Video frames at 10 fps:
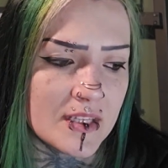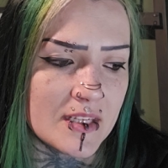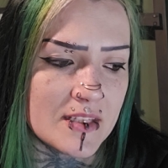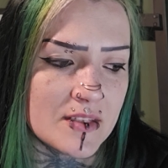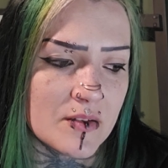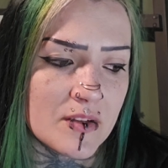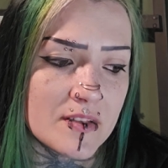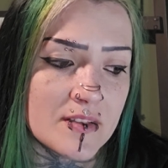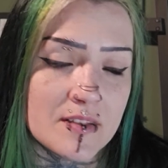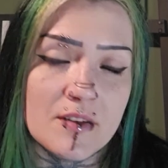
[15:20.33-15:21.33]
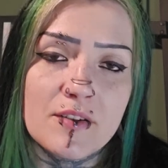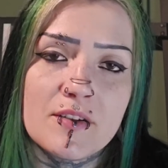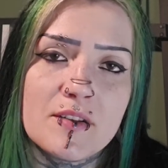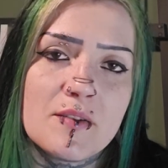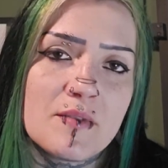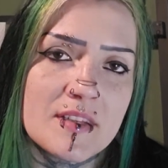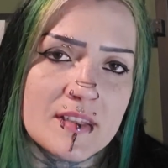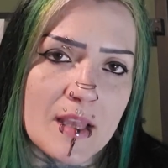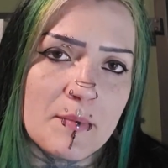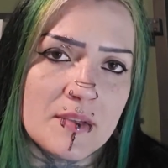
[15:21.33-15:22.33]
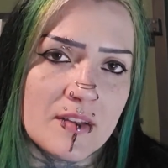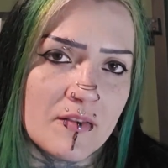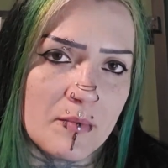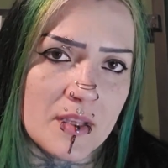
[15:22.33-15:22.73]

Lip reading: it is considered the receptive,